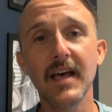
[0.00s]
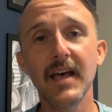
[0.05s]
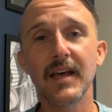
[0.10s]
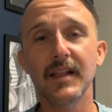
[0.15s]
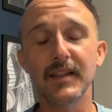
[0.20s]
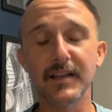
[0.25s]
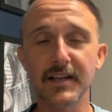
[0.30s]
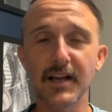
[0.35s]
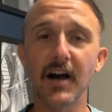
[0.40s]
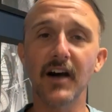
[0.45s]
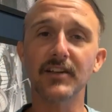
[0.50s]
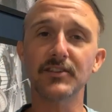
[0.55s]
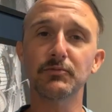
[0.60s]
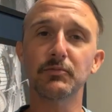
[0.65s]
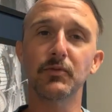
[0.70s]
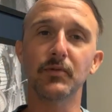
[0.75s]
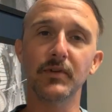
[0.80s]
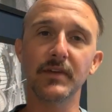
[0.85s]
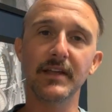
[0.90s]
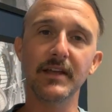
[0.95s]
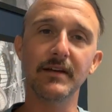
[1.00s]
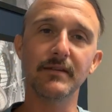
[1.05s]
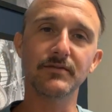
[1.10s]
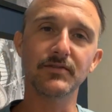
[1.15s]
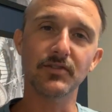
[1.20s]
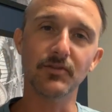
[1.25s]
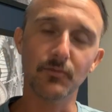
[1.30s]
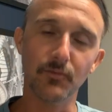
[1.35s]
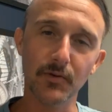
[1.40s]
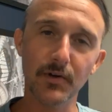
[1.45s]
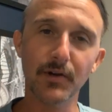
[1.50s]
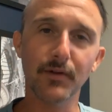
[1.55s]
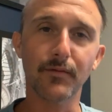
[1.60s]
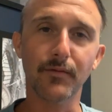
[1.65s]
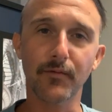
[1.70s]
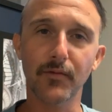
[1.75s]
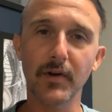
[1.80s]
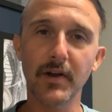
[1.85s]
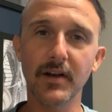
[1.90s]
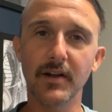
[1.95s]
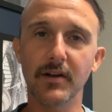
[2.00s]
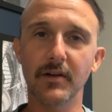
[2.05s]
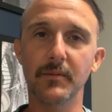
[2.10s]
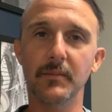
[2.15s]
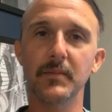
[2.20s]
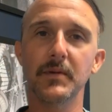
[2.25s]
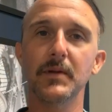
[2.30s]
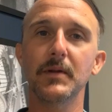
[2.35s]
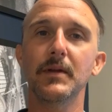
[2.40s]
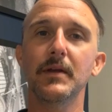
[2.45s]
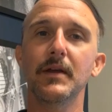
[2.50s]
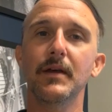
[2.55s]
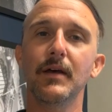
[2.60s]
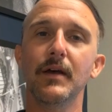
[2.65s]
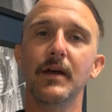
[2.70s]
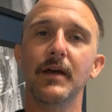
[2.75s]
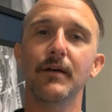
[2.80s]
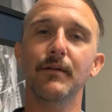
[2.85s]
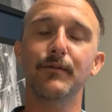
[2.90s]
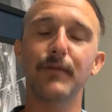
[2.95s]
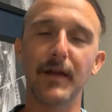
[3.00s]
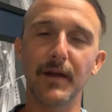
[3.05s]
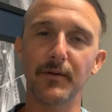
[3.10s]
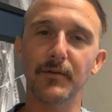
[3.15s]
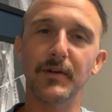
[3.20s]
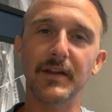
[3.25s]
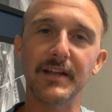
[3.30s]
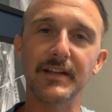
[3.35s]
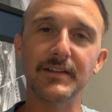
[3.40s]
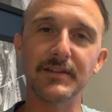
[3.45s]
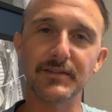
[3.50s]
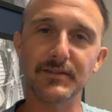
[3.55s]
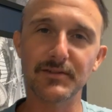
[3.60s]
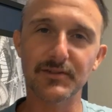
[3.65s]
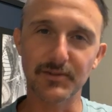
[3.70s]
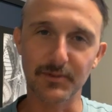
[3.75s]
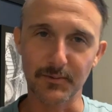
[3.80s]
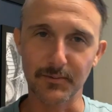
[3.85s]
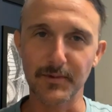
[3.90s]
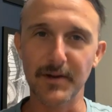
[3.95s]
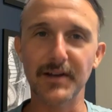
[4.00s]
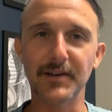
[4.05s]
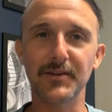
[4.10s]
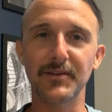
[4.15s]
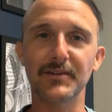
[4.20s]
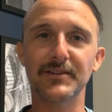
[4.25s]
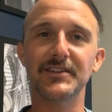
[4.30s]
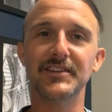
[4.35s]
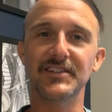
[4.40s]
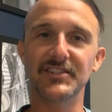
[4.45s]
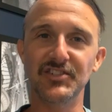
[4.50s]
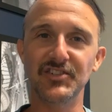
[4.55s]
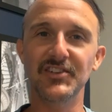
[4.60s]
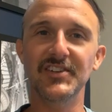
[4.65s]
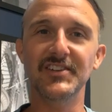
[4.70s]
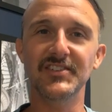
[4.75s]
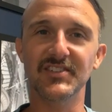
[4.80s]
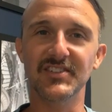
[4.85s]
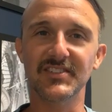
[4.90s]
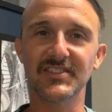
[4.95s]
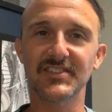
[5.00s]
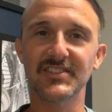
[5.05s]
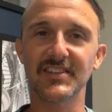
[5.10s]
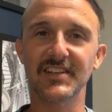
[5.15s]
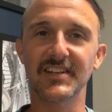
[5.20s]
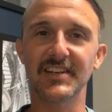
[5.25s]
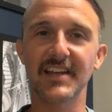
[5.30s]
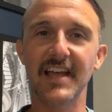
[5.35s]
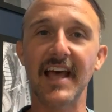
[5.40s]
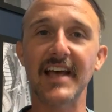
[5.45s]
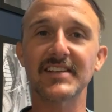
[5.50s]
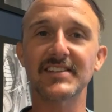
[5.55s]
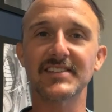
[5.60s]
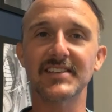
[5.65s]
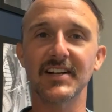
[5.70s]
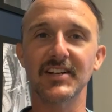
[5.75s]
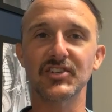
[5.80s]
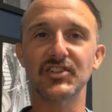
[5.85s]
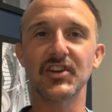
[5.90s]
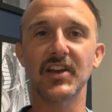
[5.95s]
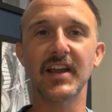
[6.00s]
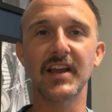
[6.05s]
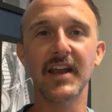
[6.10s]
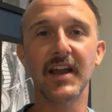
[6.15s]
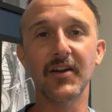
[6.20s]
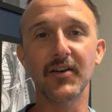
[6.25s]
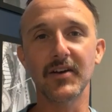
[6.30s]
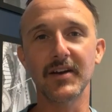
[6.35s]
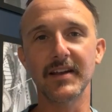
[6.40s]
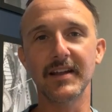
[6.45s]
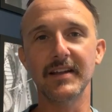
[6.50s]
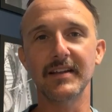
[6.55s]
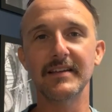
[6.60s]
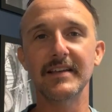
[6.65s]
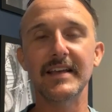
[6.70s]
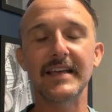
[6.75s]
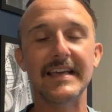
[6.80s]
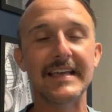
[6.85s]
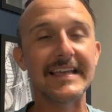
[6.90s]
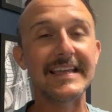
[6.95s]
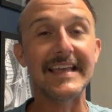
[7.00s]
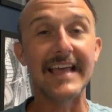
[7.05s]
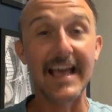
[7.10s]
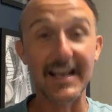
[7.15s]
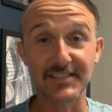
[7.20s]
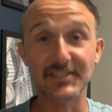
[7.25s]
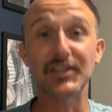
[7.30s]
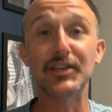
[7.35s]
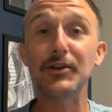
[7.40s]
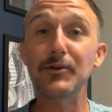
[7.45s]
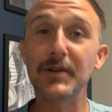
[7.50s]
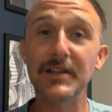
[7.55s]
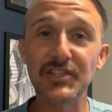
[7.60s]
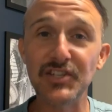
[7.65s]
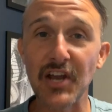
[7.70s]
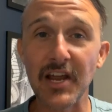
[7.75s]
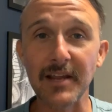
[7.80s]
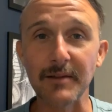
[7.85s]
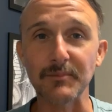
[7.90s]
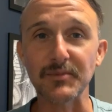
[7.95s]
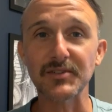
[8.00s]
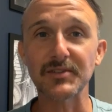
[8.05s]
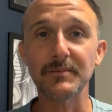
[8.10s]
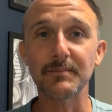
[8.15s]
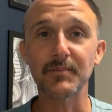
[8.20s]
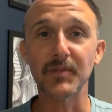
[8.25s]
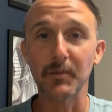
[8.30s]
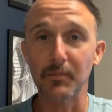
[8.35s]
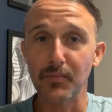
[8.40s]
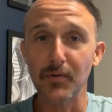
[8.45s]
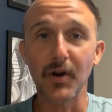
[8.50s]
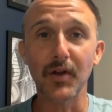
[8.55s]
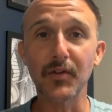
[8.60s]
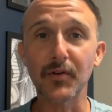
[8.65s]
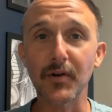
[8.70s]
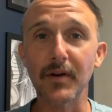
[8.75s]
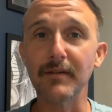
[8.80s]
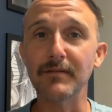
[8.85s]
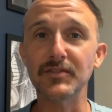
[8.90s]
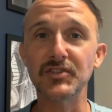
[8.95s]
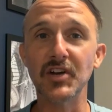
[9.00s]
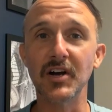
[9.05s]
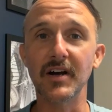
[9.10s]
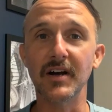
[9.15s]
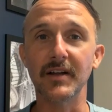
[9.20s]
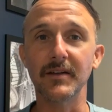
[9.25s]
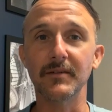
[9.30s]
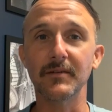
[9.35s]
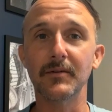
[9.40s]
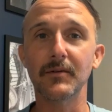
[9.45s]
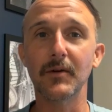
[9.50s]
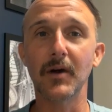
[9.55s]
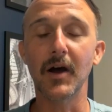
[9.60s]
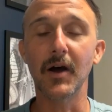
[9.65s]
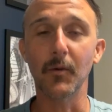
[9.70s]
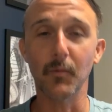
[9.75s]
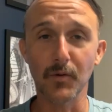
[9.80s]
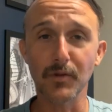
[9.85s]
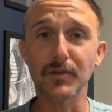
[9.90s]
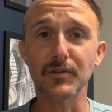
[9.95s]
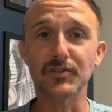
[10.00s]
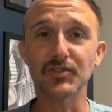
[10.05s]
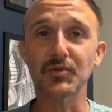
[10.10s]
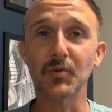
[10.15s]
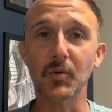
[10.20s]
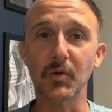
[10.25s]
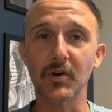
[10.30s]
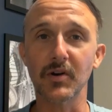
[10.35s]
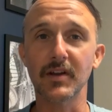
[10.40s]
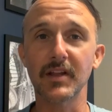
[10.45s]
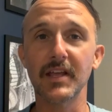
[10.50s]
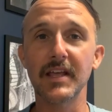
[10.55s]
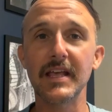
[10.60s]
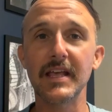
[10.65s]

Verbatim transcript: the gospel gives real freedom found in surrender to Jesus. And as such, Herod, he executed James, the brother of John, uh, with the sword.